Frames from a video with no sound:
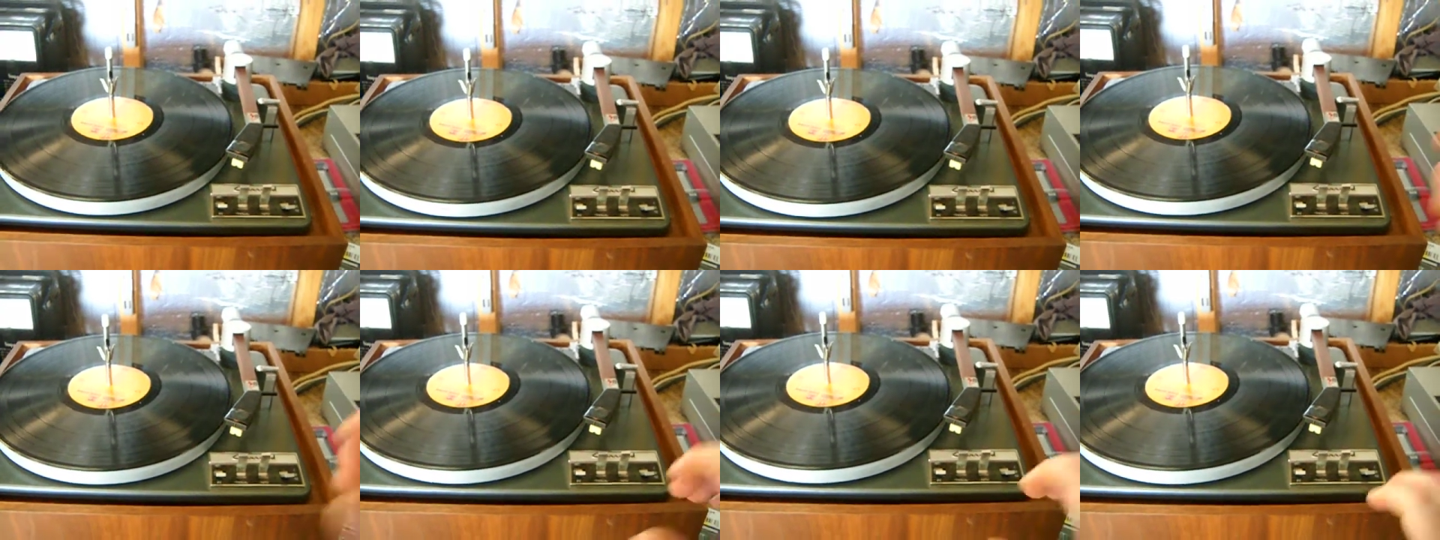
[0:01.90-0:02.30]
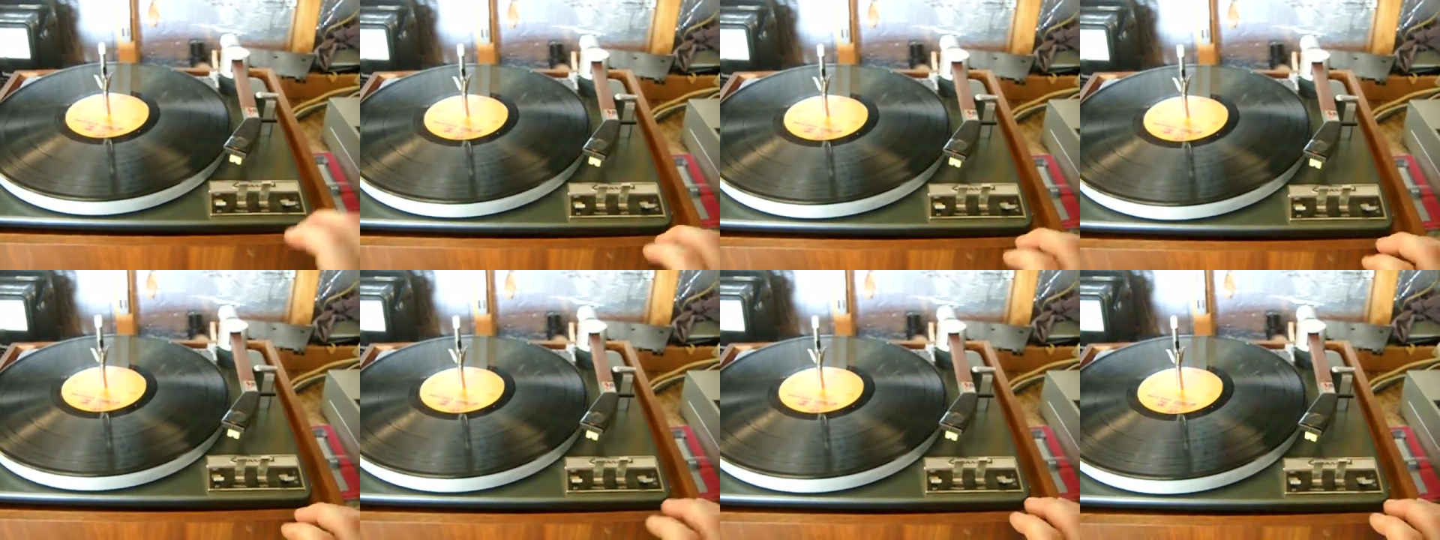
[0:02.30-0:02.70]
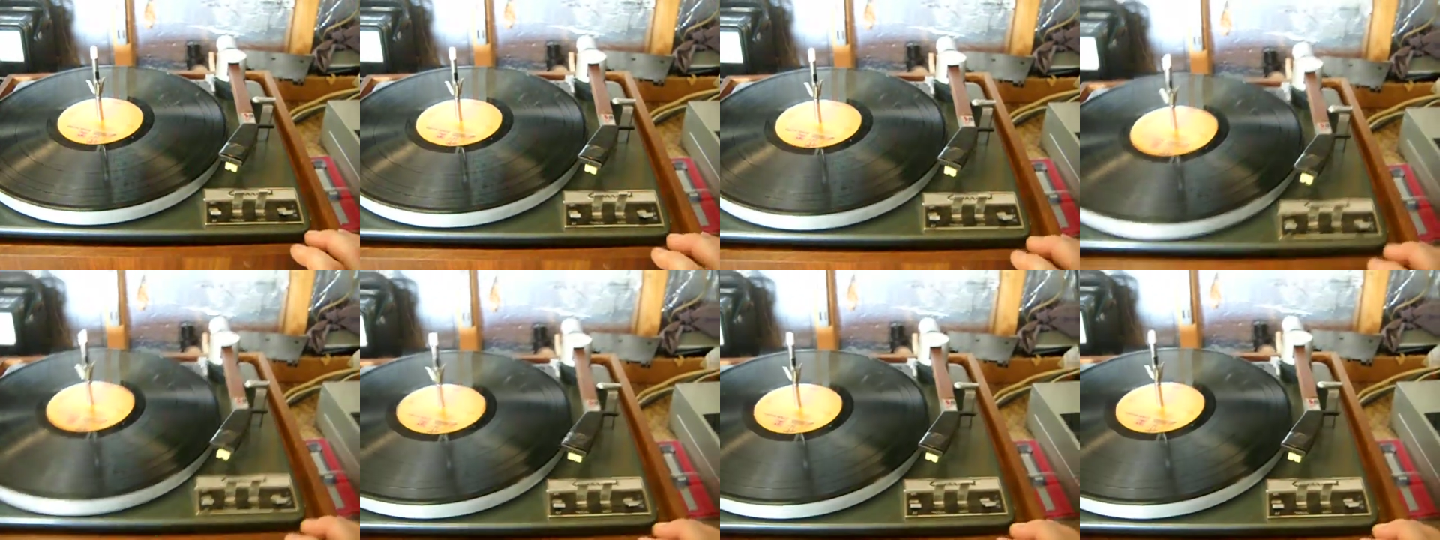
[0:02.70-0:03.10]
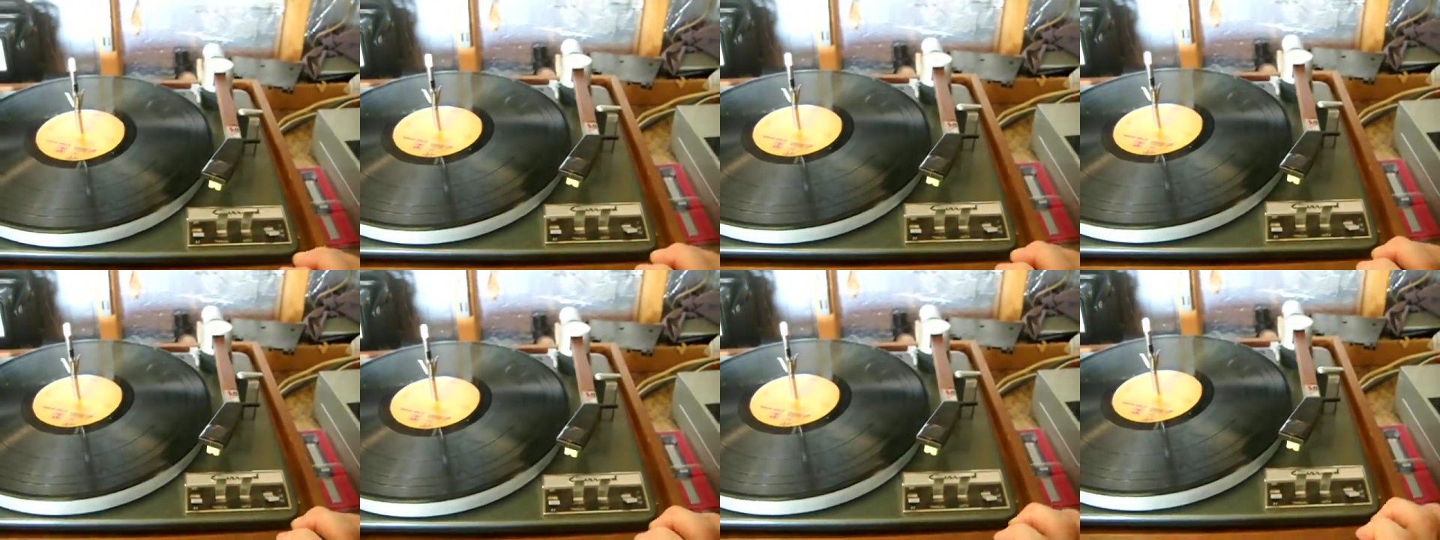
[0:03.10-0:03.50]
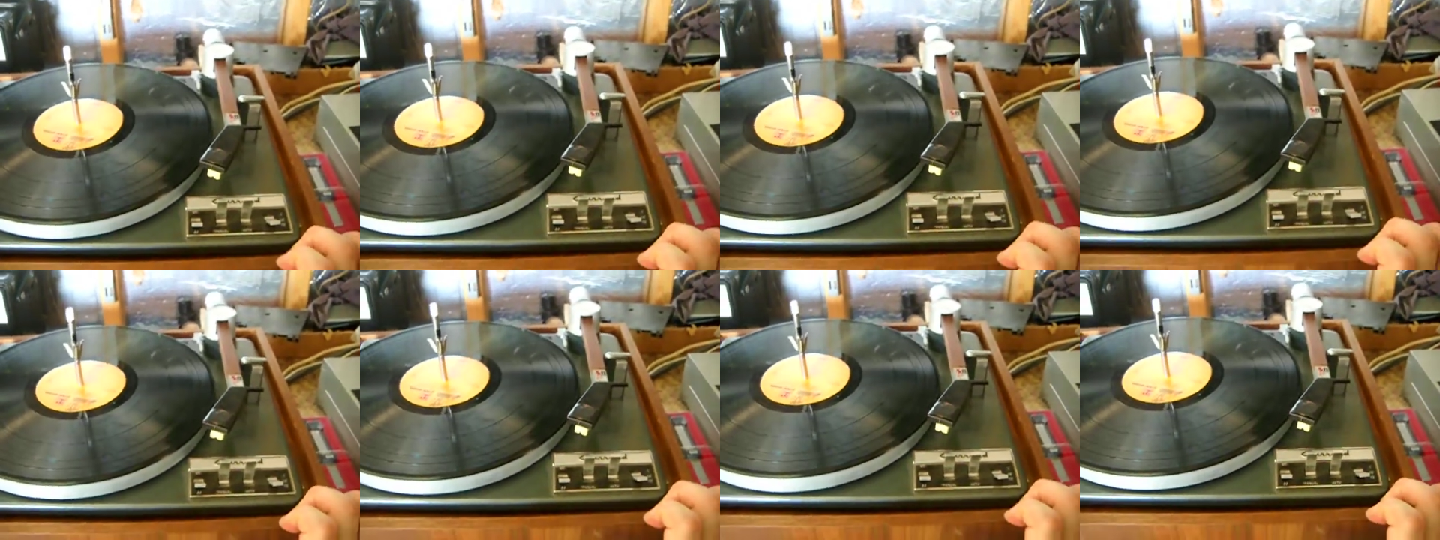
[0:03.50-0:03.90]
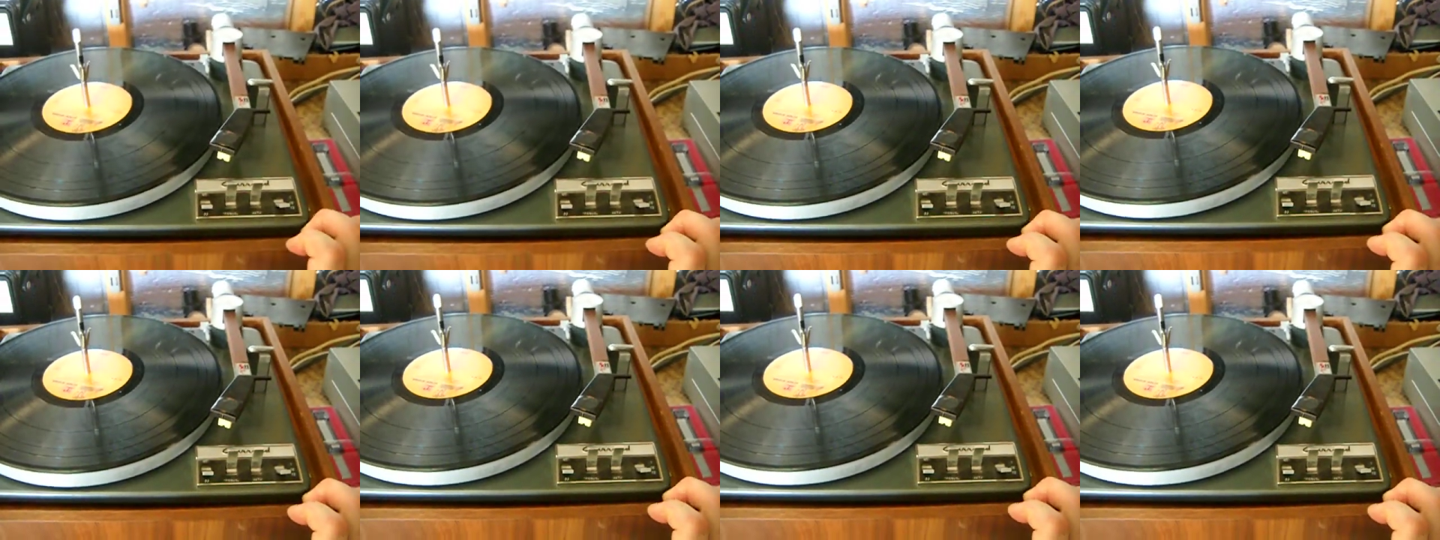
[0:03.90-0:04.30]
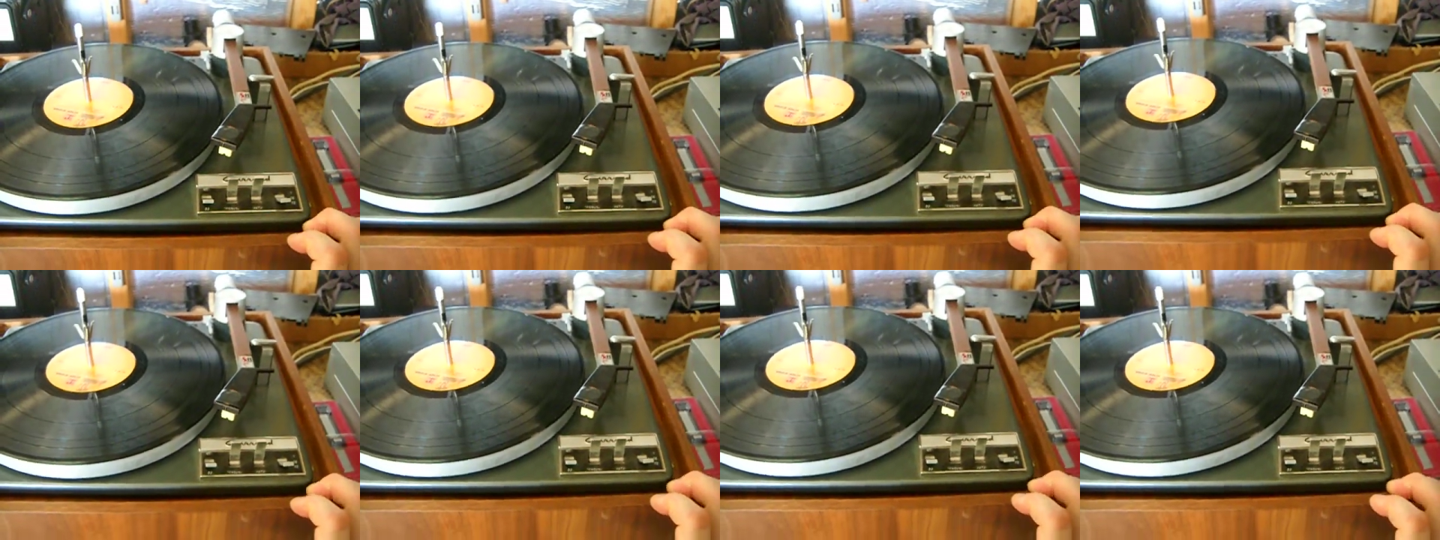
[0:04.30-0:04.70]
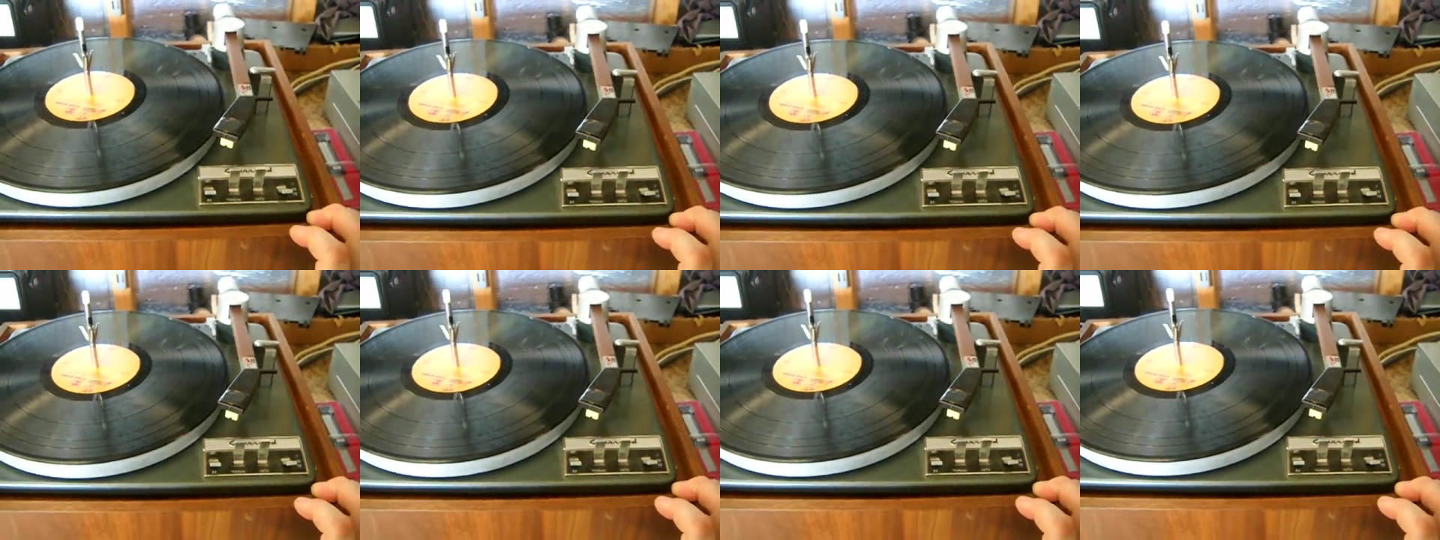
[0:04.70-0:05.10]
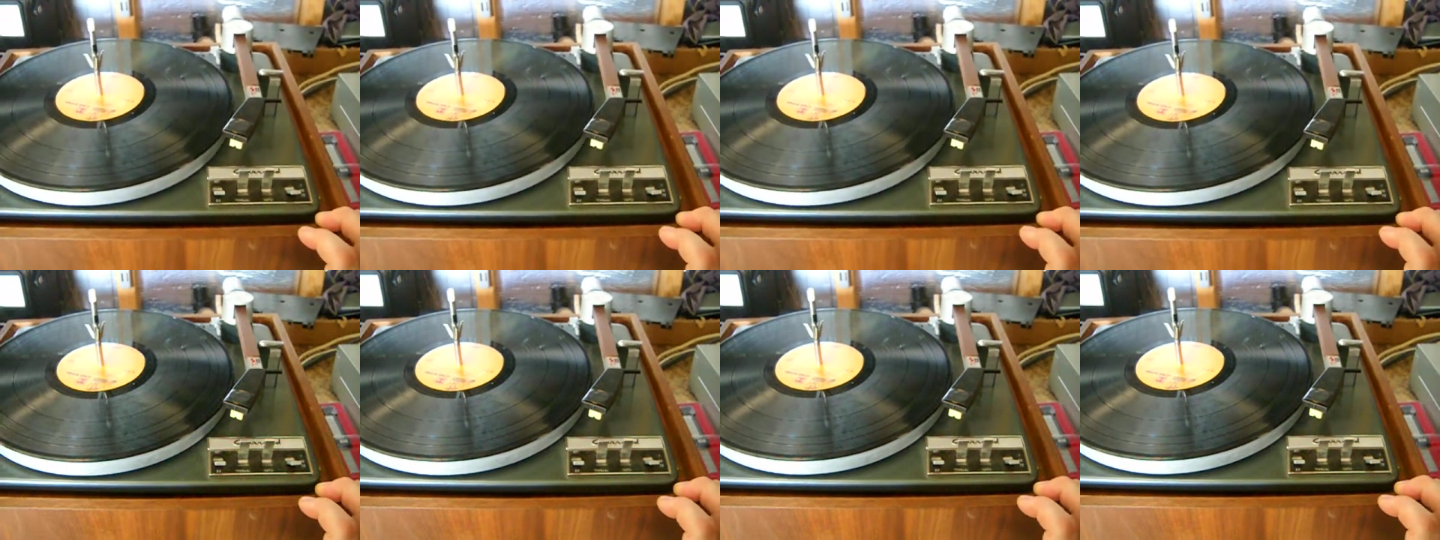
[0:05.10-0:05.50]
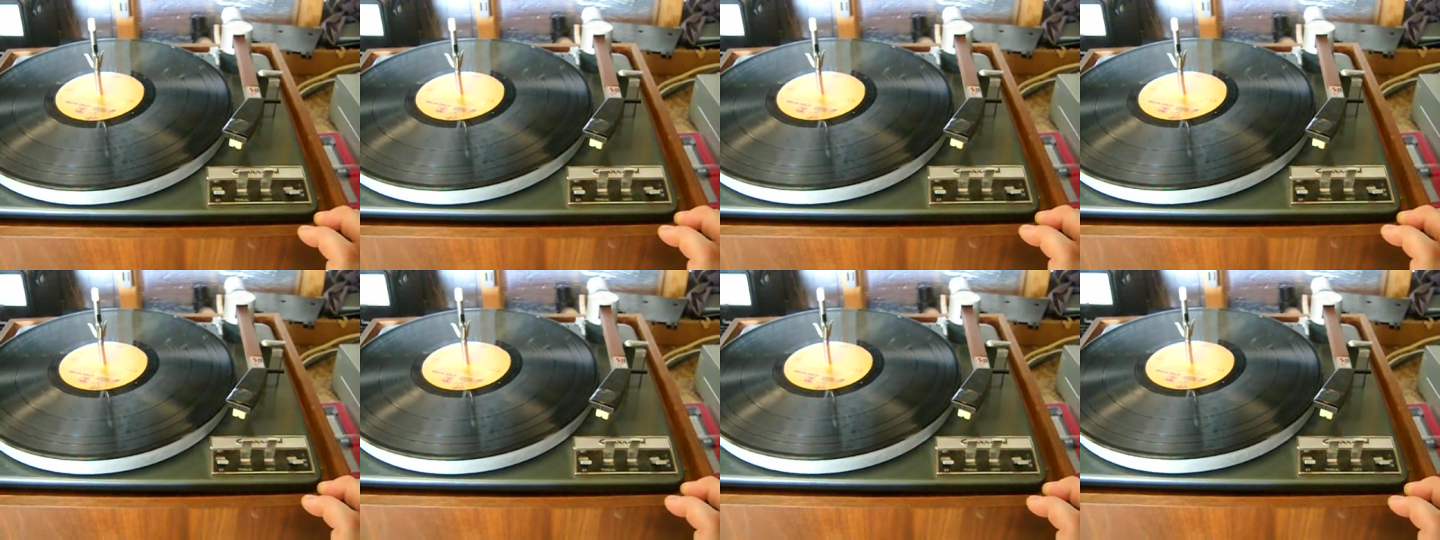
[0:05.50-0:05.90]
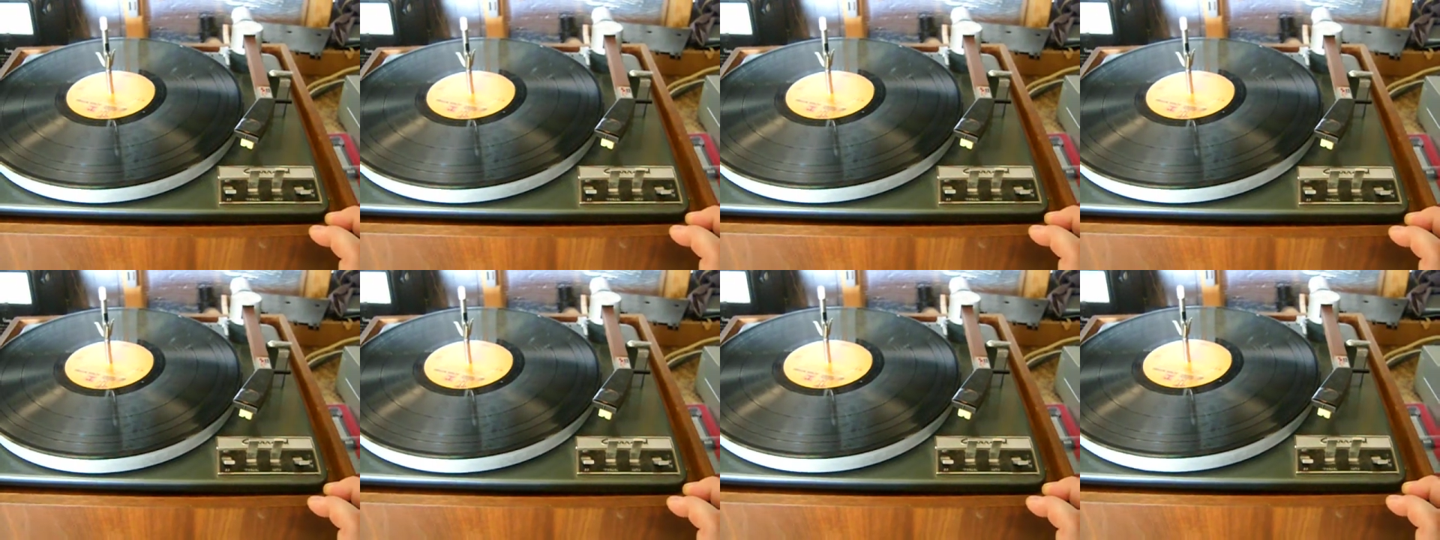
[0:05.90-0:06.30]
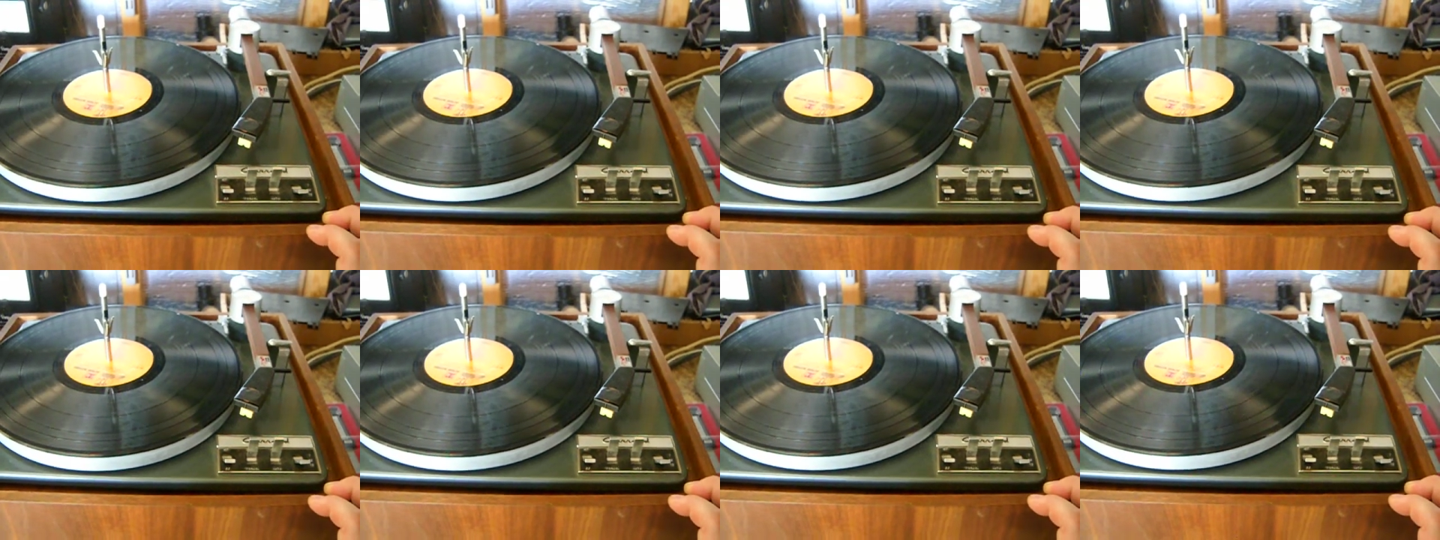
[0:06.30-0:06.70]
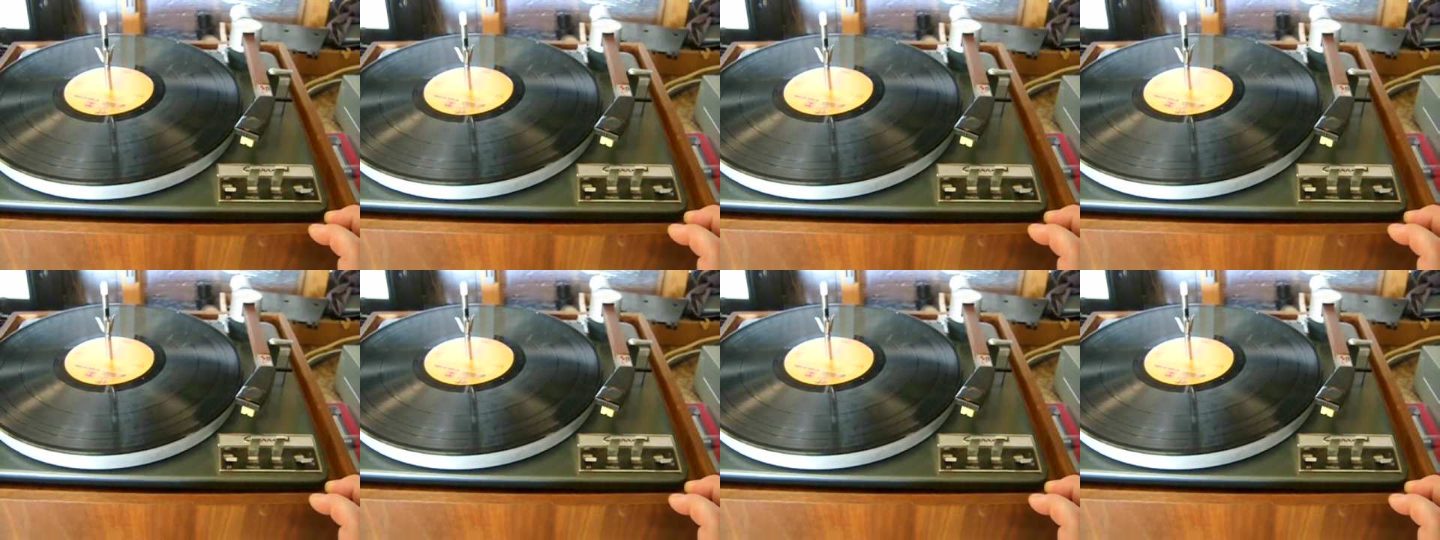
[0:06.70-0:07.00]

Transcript: (no speaker visible)